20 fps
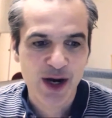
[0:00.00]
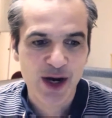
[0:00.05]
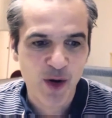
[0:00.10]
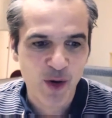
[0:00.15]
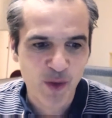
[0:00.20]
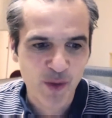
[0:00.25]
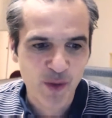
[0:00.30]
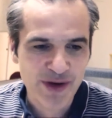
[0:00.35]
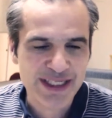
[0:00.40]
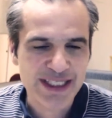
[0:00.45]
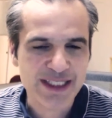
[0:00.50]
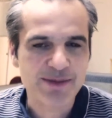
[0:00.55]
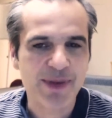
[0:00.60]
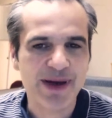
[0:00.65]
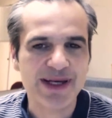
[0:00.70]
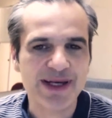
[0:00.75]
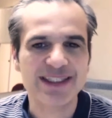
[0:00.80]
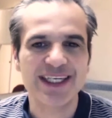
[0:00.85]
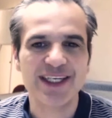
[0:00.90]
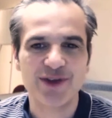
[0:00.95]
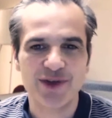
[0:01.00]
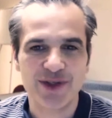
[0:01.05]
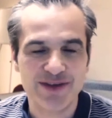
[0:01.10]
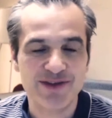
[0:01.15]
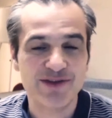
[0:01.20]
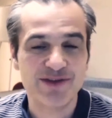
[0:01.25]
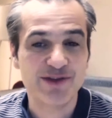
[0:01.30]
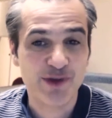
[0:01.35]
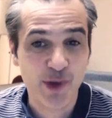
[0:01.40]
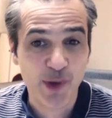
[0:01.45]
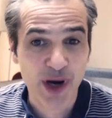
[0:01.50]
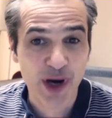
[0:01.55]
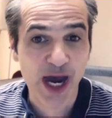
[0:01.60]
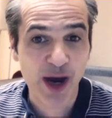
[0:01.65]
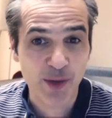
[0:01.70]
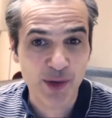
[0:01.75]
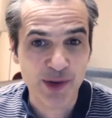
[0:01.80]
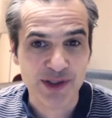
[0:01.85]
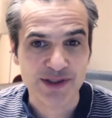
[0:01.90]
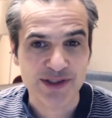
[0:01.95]
or it might take you even 4
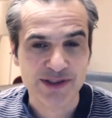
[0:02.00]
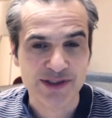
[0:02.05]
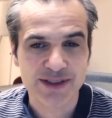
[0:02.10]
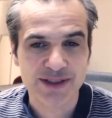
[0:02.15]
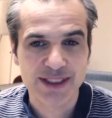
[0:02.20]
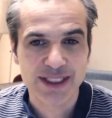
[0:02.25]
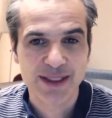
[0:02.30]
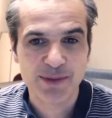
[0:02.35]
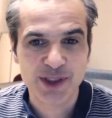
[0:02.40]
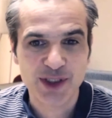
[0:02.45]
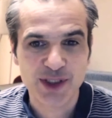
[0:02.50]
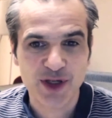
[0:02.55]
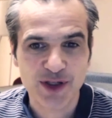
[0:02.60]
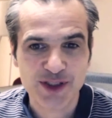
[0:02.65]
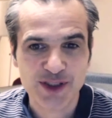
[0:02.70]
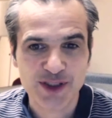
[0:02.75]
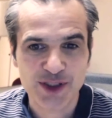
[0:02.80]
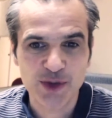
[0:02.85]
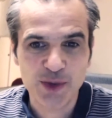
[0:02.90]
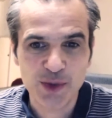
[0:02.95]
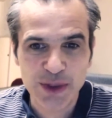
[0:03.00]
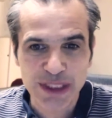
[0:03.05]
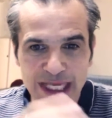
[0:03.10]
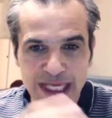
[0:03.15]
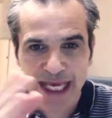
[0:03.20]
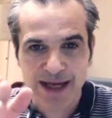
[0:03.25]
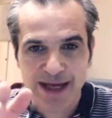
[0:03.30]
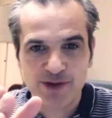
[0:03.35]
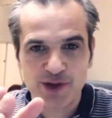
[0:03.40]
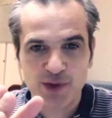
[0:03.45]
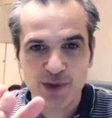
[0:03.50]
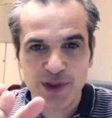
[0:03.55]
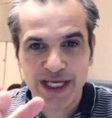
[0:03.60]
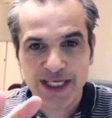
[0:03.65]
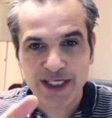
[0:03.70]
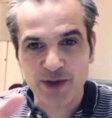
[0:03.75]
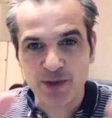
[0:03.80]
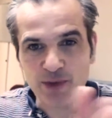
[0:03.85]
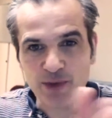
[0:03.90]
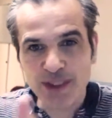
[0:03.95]
hours because you would have to
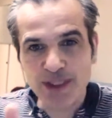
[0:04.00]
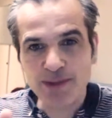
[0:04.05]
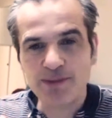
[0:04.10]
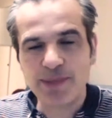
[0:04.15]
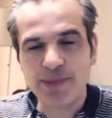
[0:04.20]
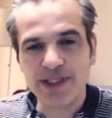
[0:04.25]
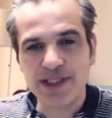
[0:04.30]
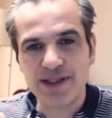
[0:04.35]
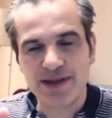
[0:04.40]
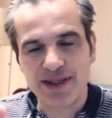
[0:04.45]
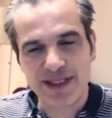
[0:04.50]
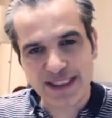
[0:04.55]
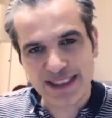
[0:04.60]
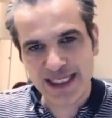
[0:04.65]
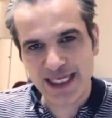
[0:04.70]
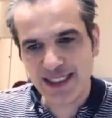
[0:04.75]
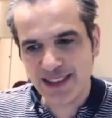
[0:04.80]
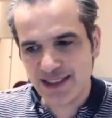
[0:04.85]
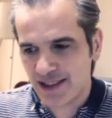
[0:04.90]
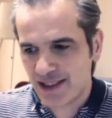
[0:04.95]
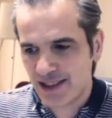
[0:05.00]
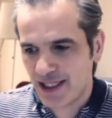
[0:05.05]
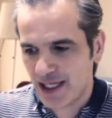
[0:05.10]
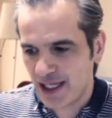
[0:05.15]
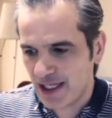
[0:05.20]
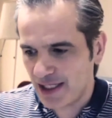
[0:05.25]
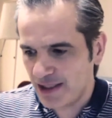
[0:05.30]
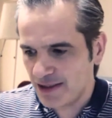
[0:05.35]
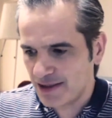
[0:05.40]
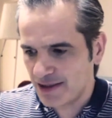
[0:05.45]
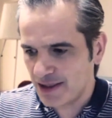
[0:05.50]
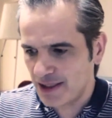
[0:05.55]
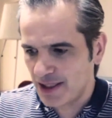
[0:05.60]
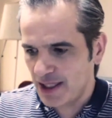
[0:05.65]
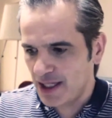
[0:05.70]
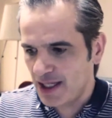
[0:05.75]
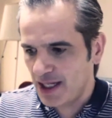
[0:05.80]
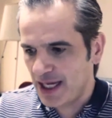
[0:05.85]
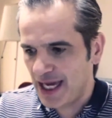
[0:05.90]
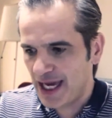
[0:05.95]
like rebuild the test case,
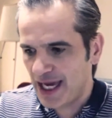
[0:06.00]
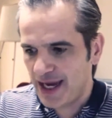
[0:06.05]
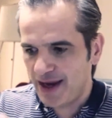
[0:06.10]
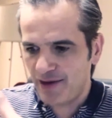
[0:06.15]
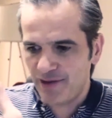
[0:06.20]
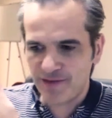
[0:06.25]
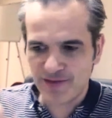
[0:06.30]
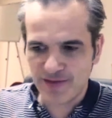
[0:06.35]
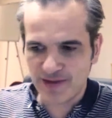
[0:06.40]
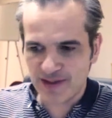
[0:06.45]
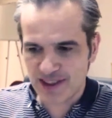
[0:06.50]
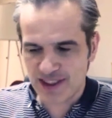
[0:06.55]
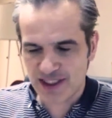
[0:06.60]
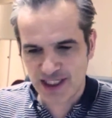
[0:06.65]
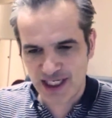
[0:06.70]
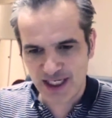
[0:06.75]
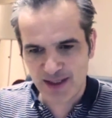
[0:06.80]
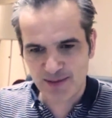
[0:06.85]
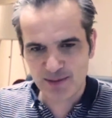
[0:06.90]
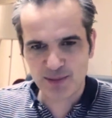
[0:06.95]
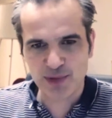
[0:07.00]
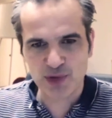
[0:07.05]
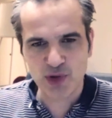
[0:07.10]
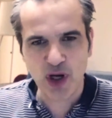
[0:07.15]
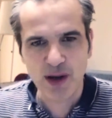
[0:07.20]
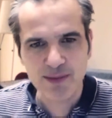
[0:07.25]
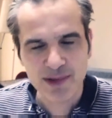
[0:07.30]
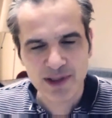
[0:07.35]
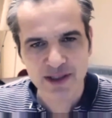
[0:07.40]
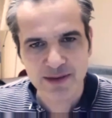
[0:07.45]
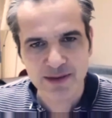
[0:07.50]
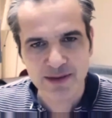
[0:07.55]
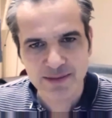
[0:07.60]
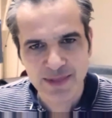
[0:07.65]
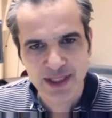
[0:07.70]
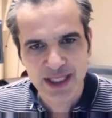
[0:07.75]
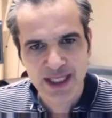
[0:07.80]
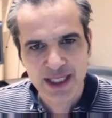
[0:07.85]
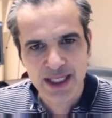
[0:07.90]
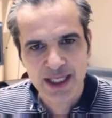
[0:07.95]
have the same problem,